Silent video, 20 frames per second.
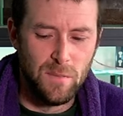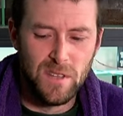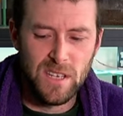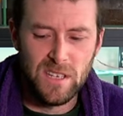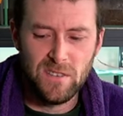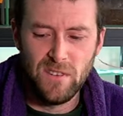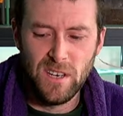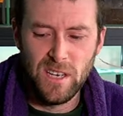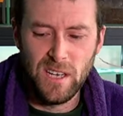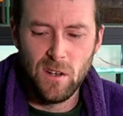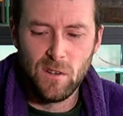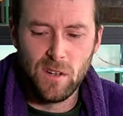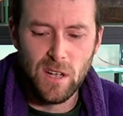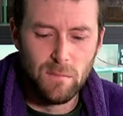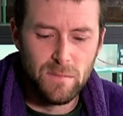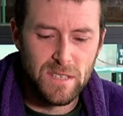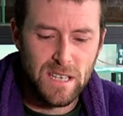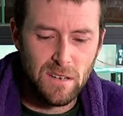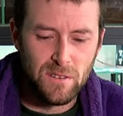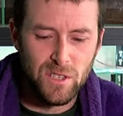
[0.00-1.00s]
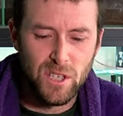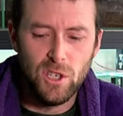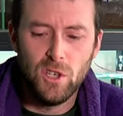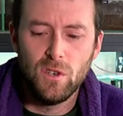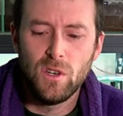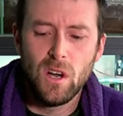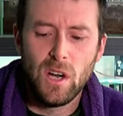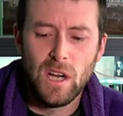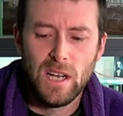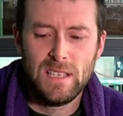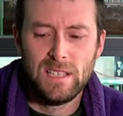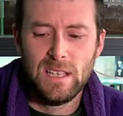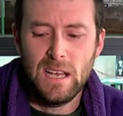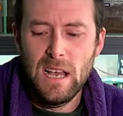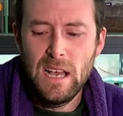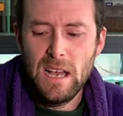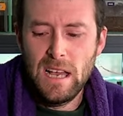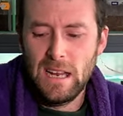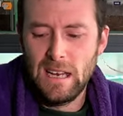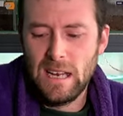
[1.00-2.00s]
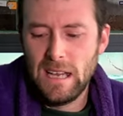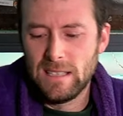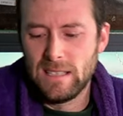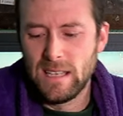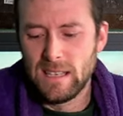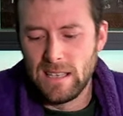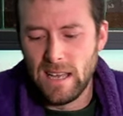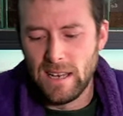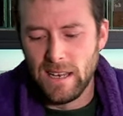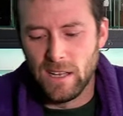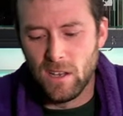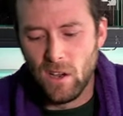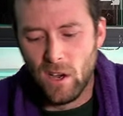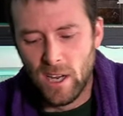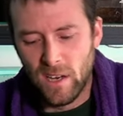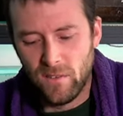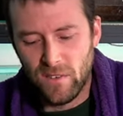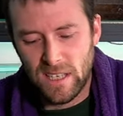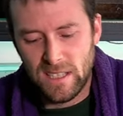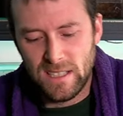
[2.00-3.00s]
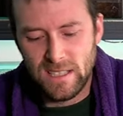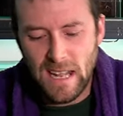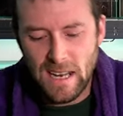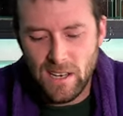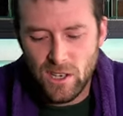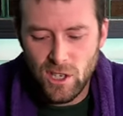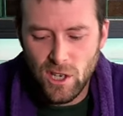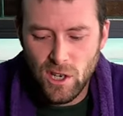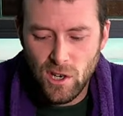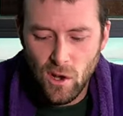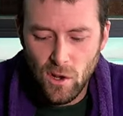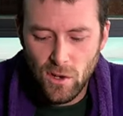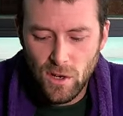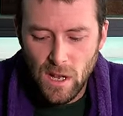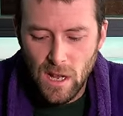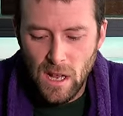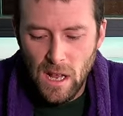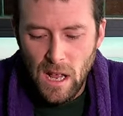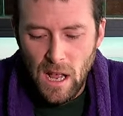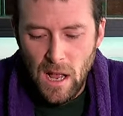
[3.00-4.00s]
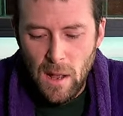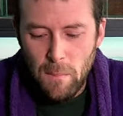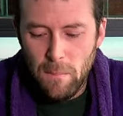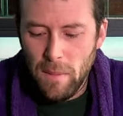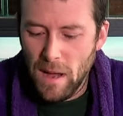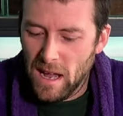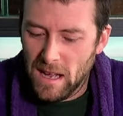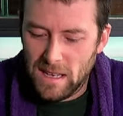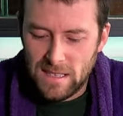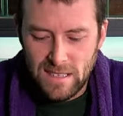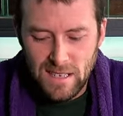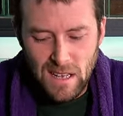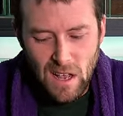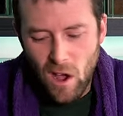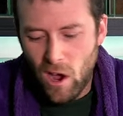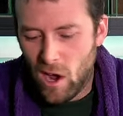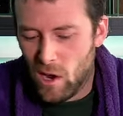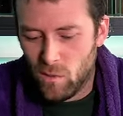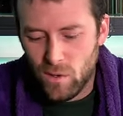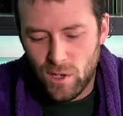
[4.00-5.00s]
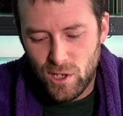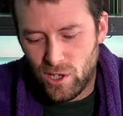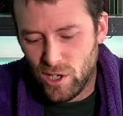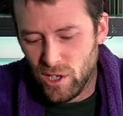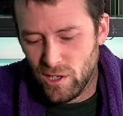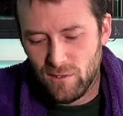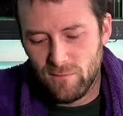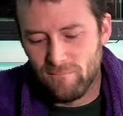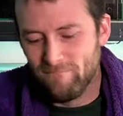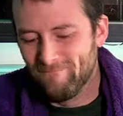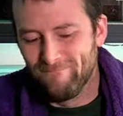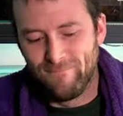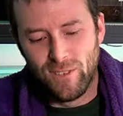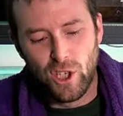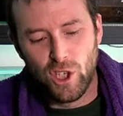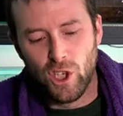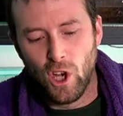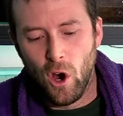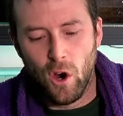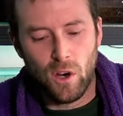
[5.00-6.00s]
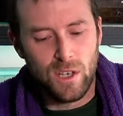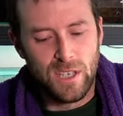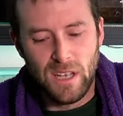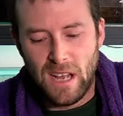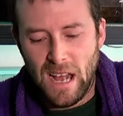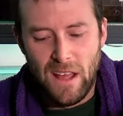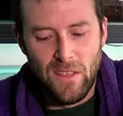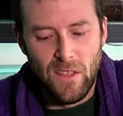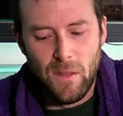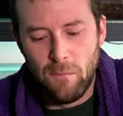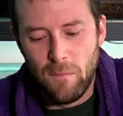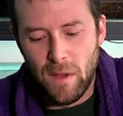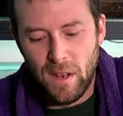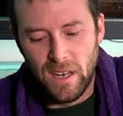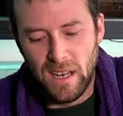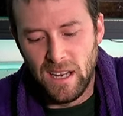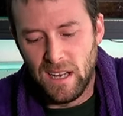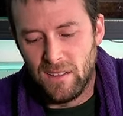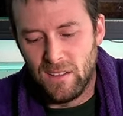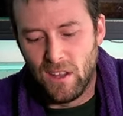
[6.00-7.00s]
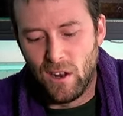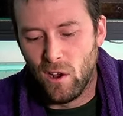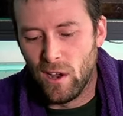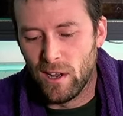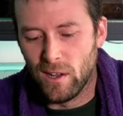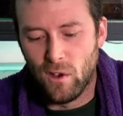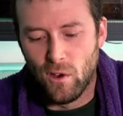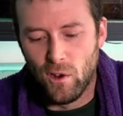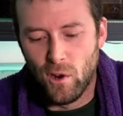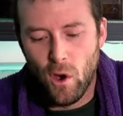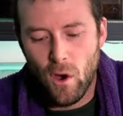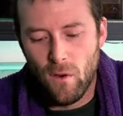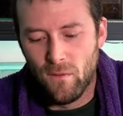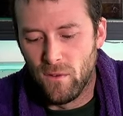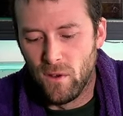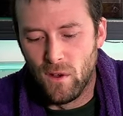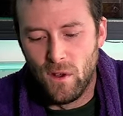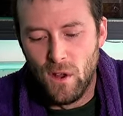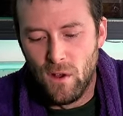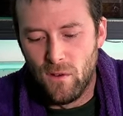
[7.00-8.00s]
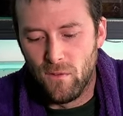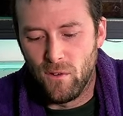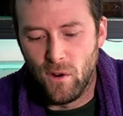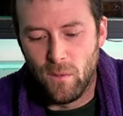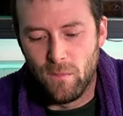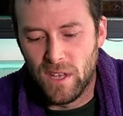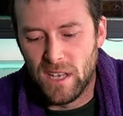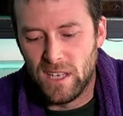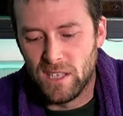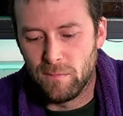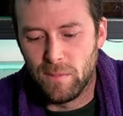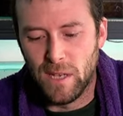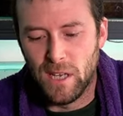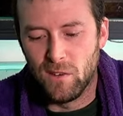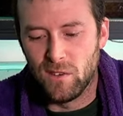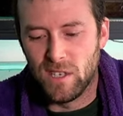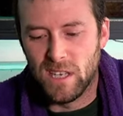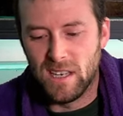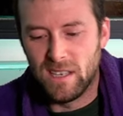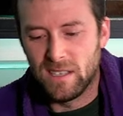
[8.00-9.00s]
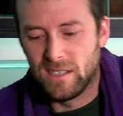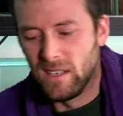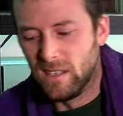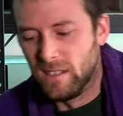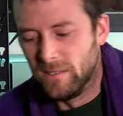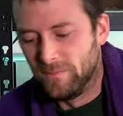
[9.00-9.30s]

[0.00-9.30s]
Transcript: this video comes out to you guys unless there's any kind of extension on but I was just shocked at the money that I got off from these beauties.